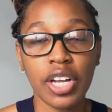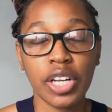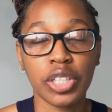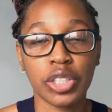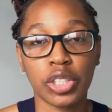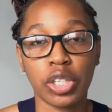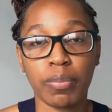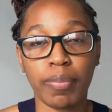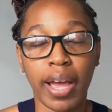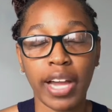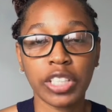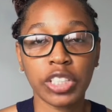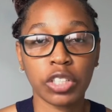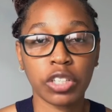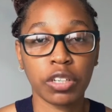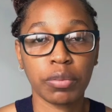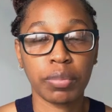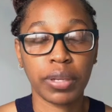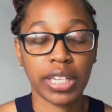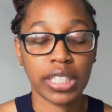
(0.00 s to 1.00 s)
So I'm actually
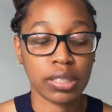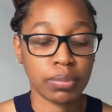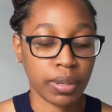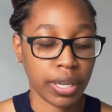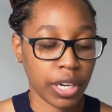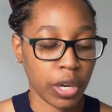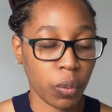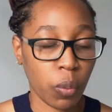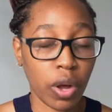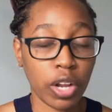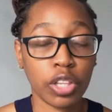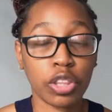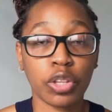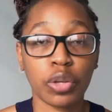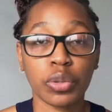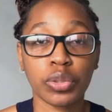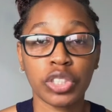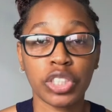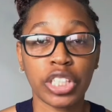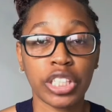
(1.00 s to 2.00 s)
going to be explaining what
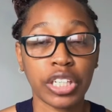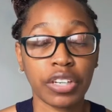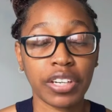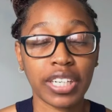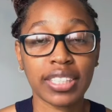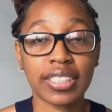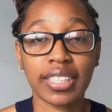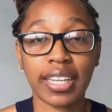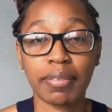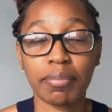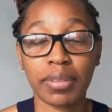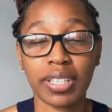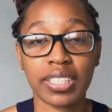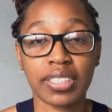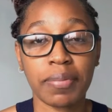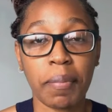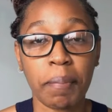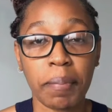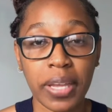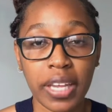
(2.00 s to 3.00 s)
those generic statements
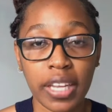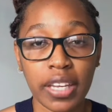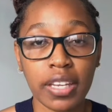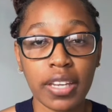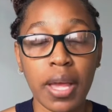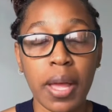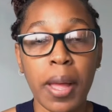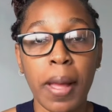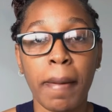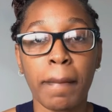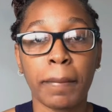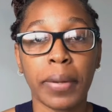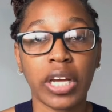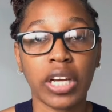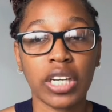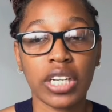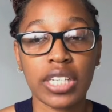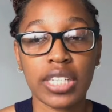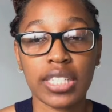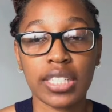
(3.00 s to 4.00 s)
mean,
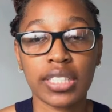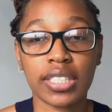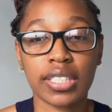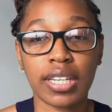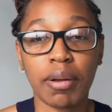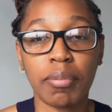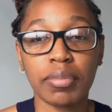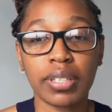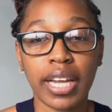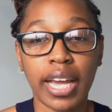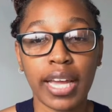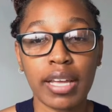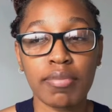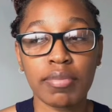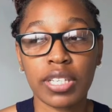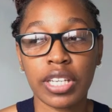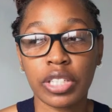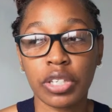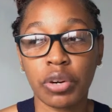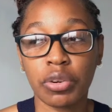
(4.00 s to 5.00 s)
because sometimes
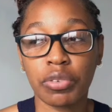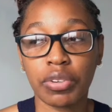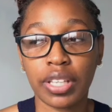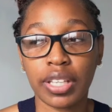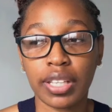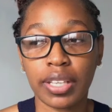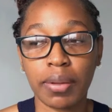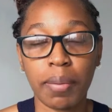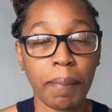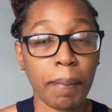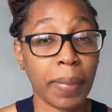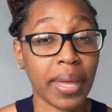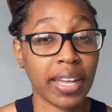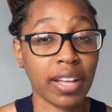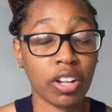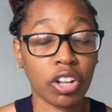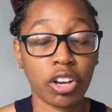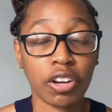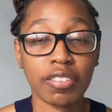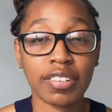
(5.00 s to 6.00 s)
they don't really make a
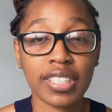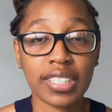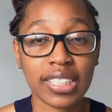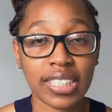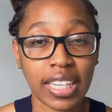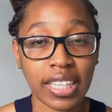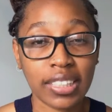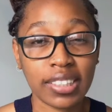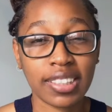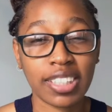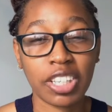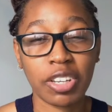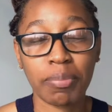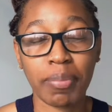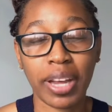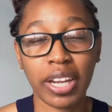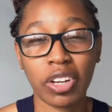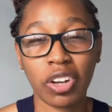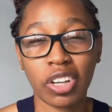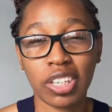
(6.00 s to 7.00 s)
lot of sense and you
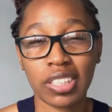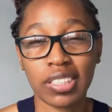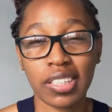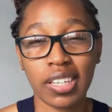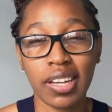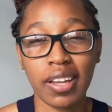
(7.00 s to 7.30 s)
might not